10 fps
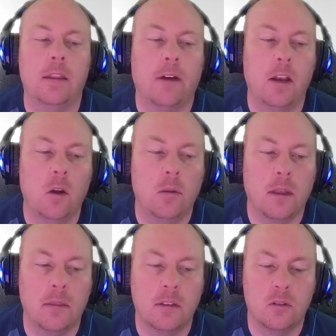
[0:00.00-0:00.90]
if I know
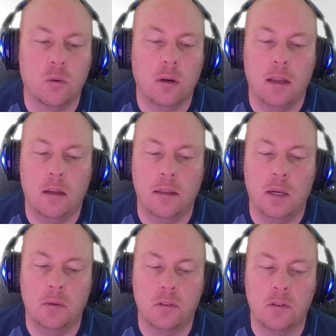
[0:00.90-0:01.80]
that this sort icon that I
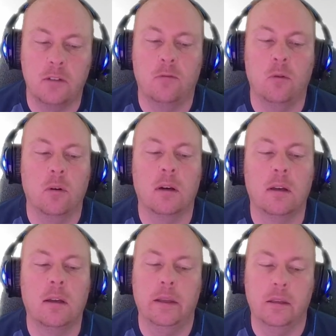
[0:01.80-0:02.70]
was searching for
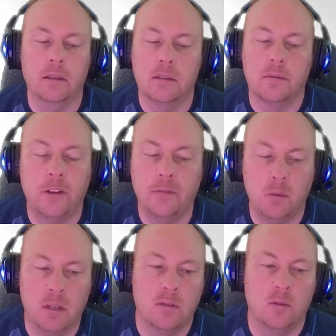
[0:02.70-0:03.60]
is 50
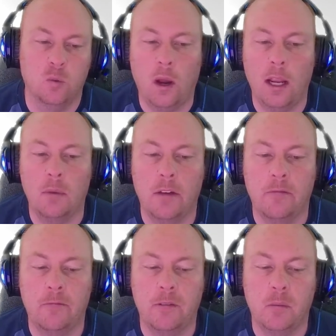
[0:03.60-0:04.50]
pixels wide by
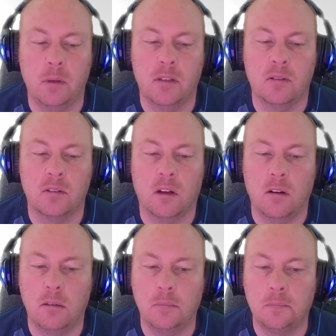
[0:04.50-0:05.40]
50 pixels tall,